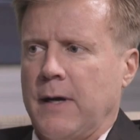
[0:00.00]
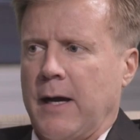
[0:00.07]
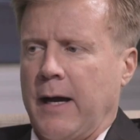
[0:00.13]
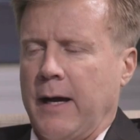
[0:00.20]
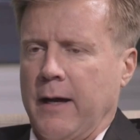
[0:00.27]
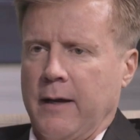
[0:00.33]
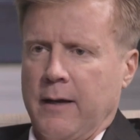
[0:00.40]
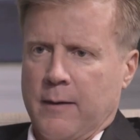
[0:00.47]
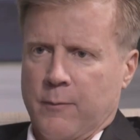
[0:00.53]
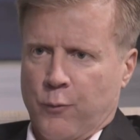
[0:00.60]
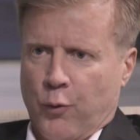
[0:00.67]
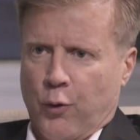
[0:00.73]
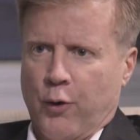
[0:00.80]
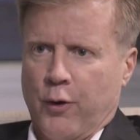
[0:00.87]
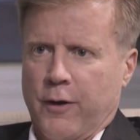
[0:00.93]
I am
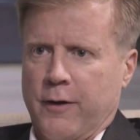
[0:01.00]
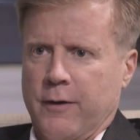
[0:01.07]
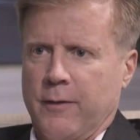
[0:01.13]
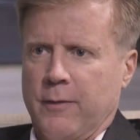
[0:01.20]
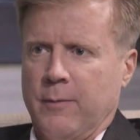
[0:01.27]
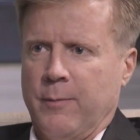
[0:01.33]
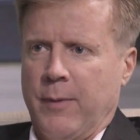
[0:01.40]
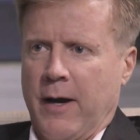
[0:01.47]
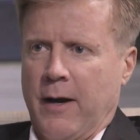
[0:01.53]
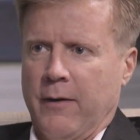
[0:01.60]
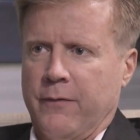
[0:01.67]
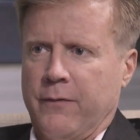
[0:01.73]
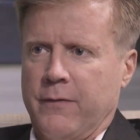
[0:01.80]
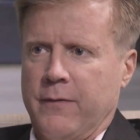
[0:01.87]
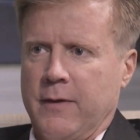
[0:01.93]
worried
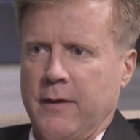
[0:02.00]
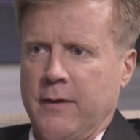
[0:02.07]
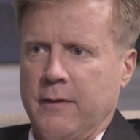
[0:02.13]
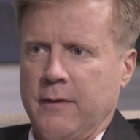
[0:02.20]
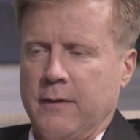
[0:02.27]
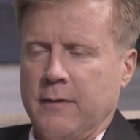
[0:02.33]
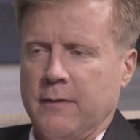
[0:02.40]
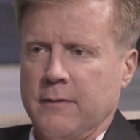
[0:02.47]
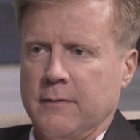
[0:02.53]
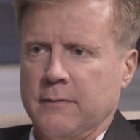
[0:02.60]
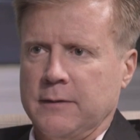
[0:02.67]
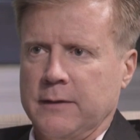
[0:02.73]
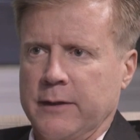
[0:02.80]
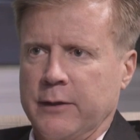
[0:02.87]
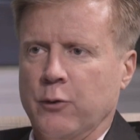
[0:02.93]
about the
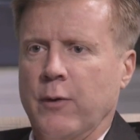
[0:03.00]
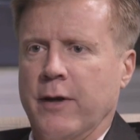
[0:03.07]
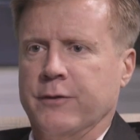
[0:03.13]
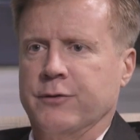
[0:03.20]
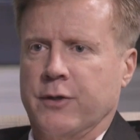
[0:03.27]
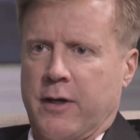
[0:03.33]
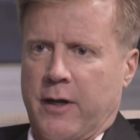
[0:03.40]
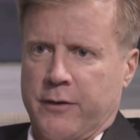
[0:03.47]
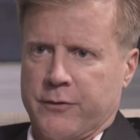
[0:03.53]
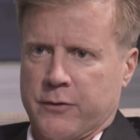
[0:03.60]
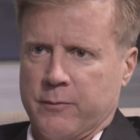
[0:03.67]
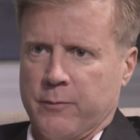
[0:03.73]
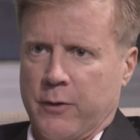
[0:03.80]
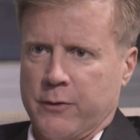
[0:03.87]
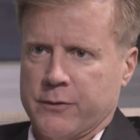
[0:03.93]
little
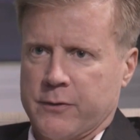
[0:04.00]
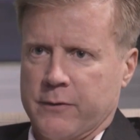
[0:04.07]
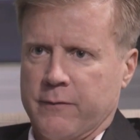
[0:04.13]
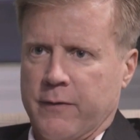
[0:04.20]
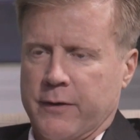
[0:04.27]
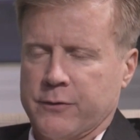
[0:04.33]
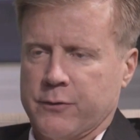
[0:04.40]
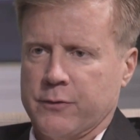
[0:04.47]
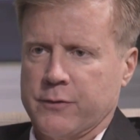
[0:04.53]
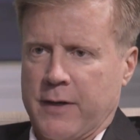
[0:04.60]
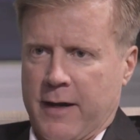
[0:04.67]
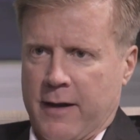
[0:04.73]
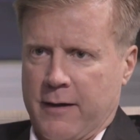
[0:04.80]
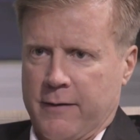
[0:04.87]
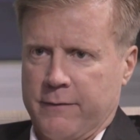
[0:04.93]
education most investors
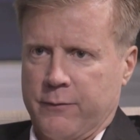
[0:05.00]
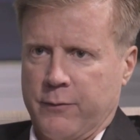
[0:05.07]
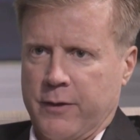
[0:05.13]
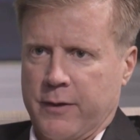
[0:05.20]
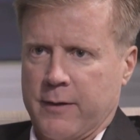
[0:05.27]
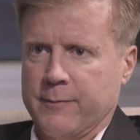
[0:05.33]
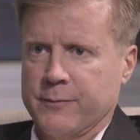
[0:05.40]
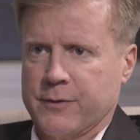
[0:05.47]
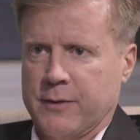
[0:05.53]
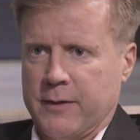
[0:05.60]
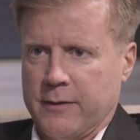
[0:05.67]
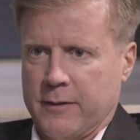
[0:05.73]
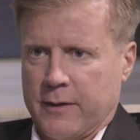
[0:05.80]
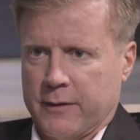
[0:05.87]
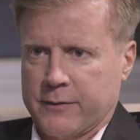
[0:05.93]
have when it comes to
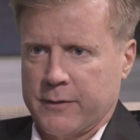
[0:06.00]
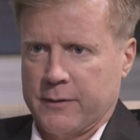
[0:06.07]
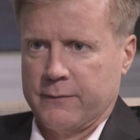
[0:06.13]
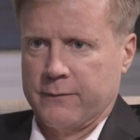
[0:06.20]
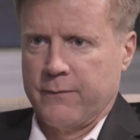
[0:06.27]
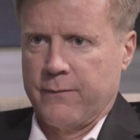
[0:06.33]
indexing.